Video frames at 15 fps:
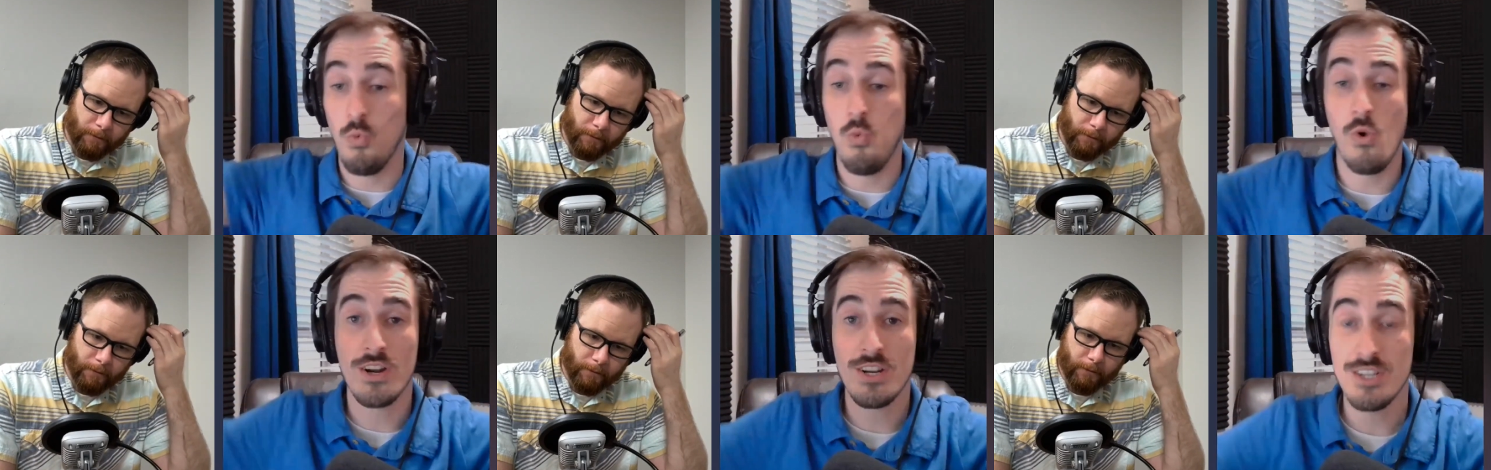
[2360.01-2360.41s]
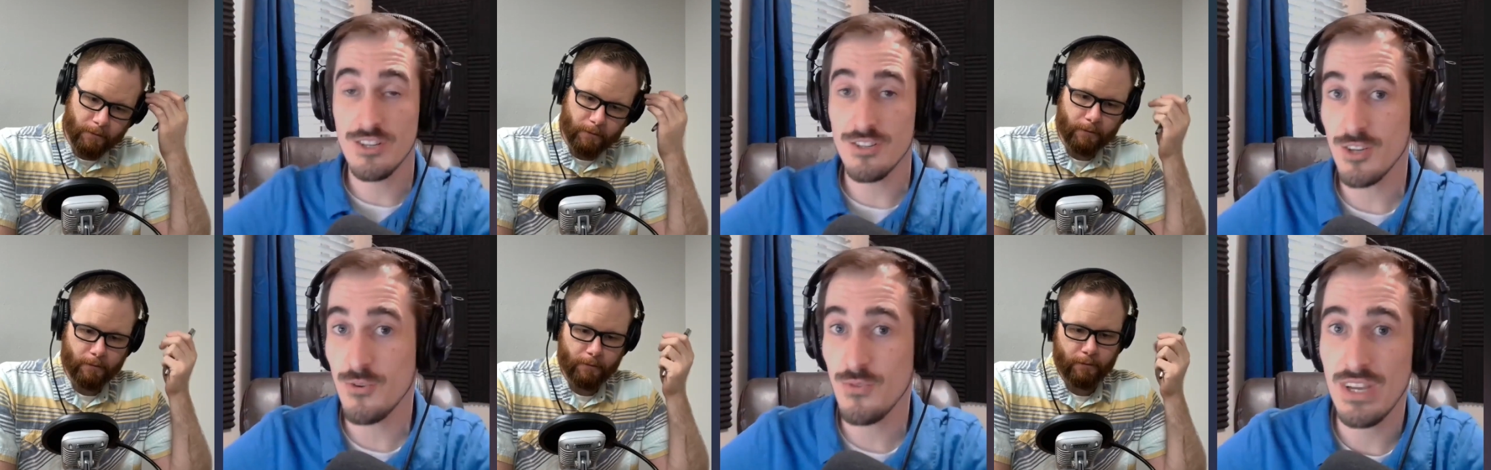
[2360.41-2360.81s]
Speaker 1: what are you
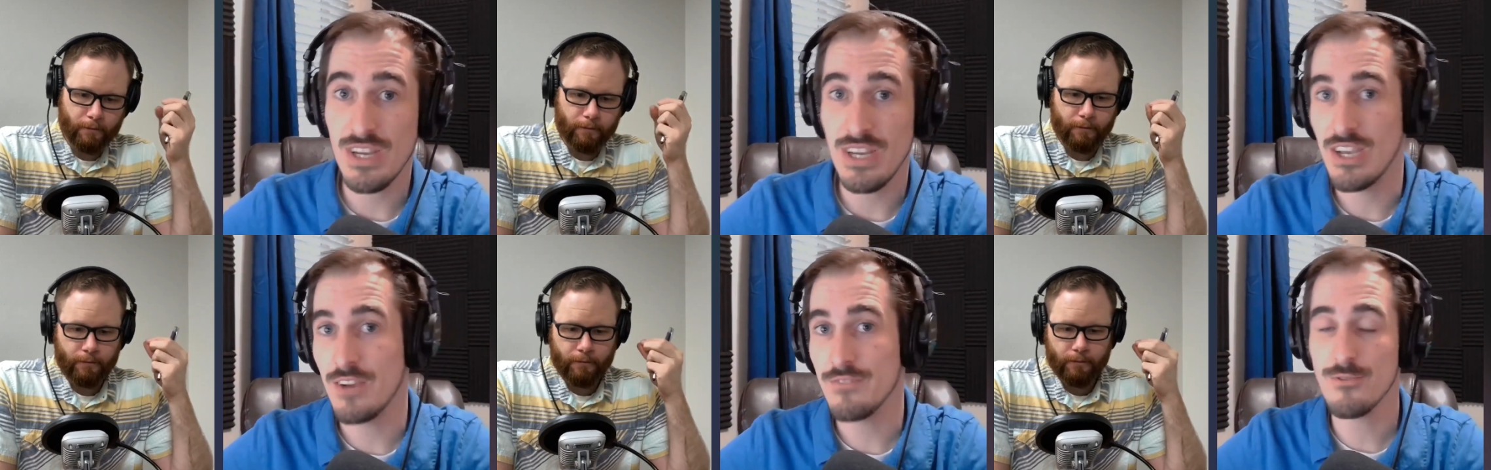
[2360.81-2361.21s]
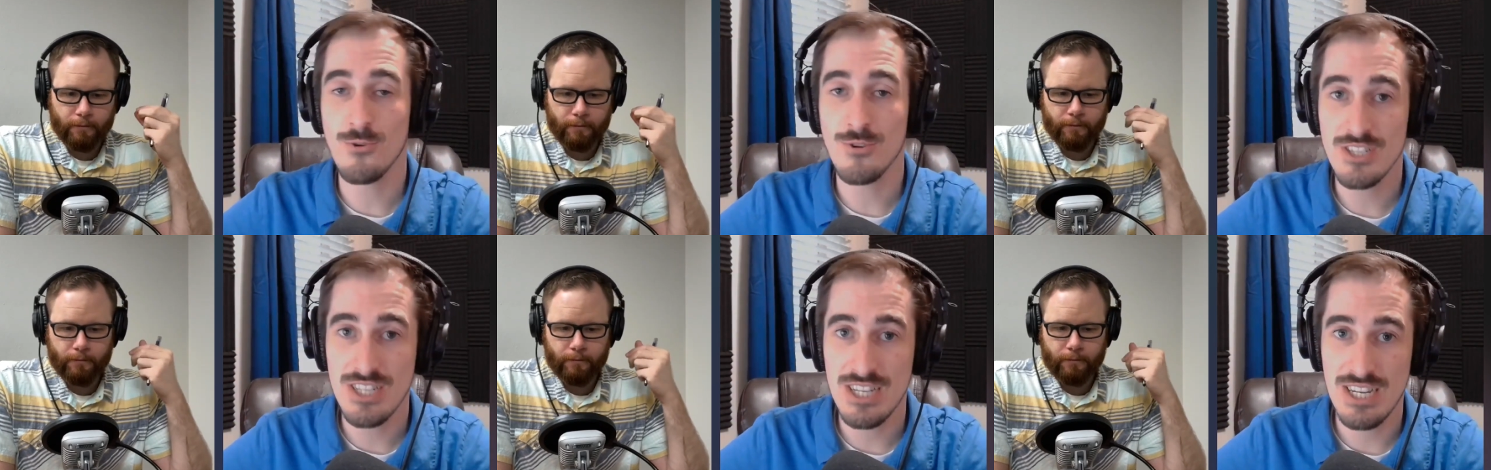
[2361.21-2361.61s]
doing? Of
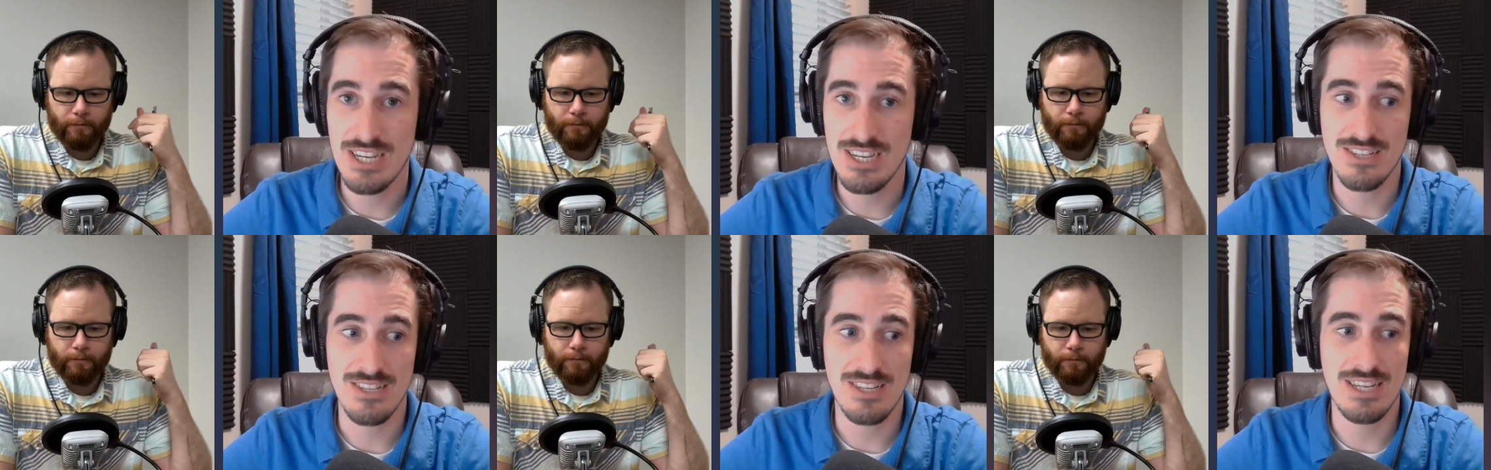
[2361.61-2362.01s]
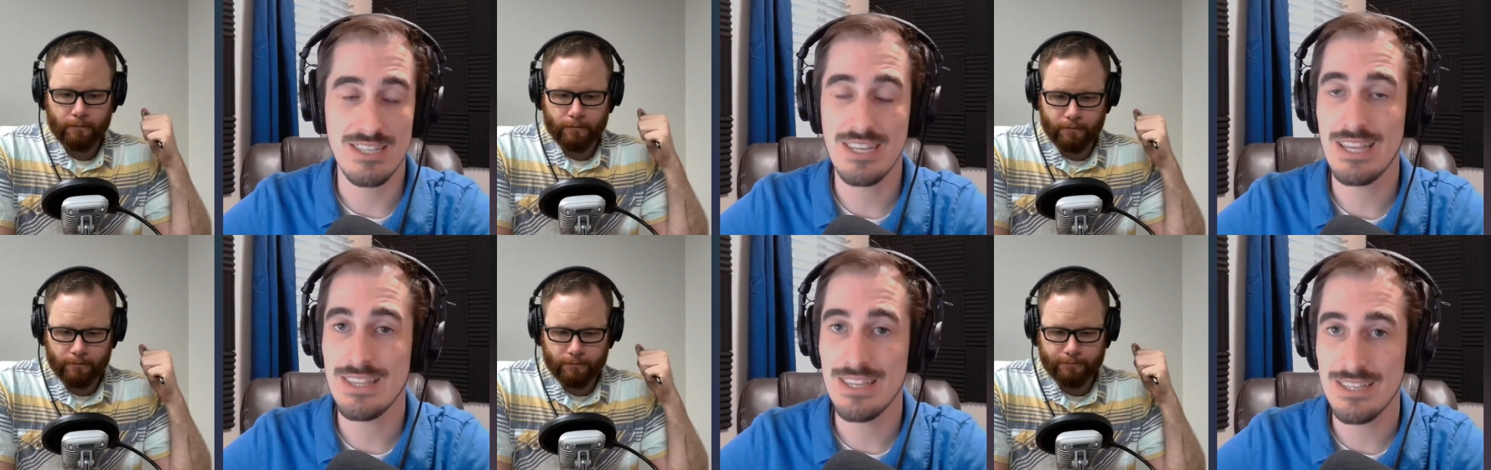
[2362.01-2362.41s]
course he is. He
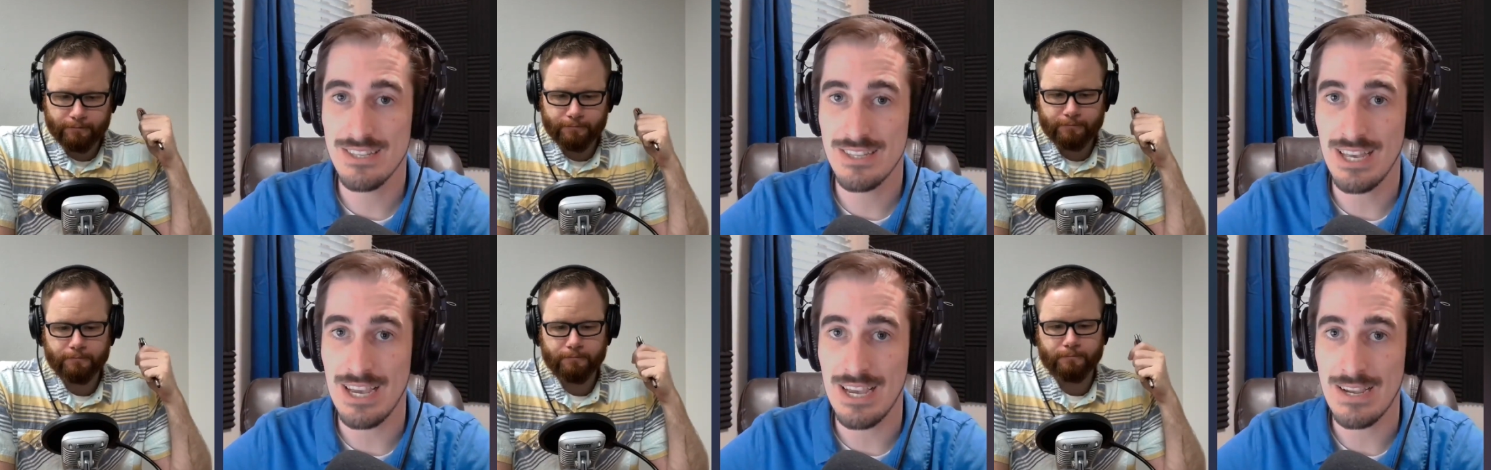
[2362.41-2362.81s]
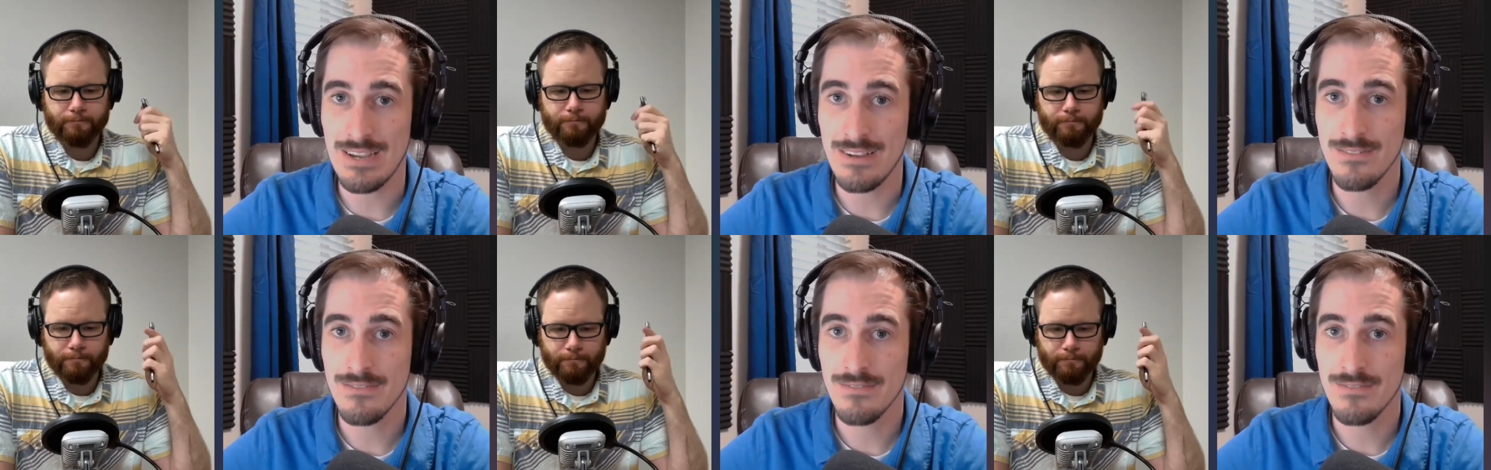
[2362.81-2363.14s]
said this thing.